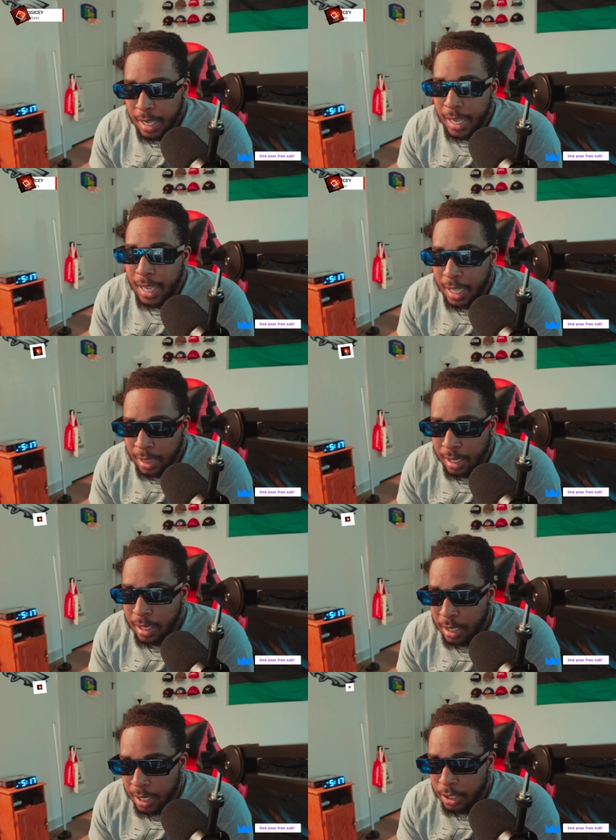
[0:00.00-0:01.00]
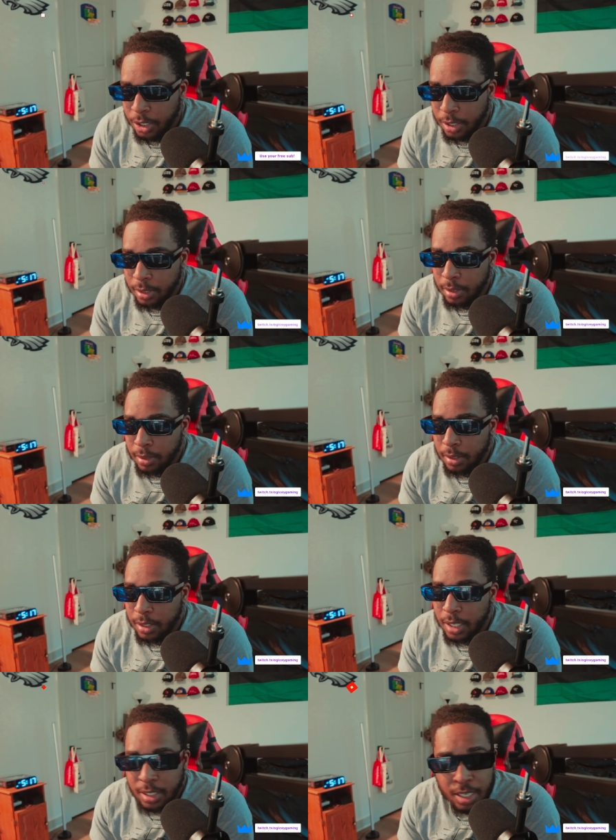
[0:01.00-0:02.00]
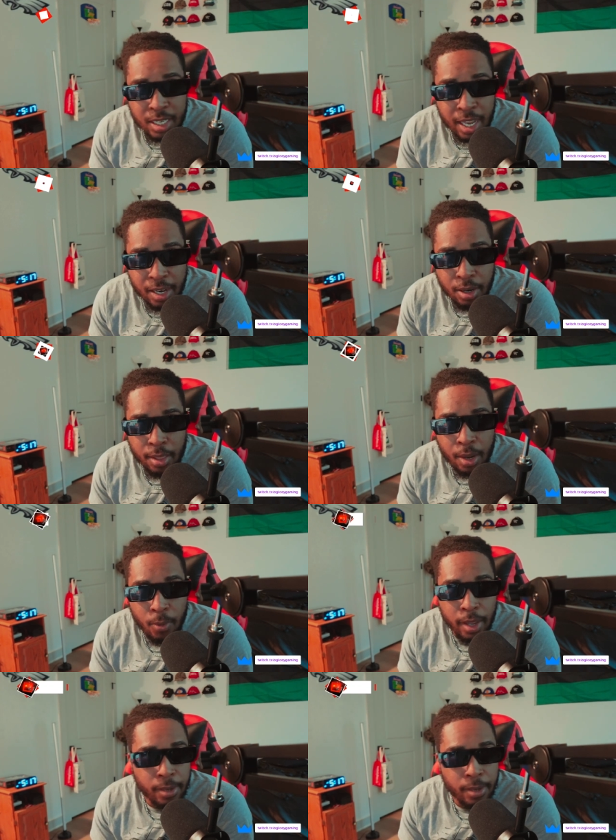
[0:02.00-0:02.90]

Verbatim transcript: in the clinch since he gained all that weight.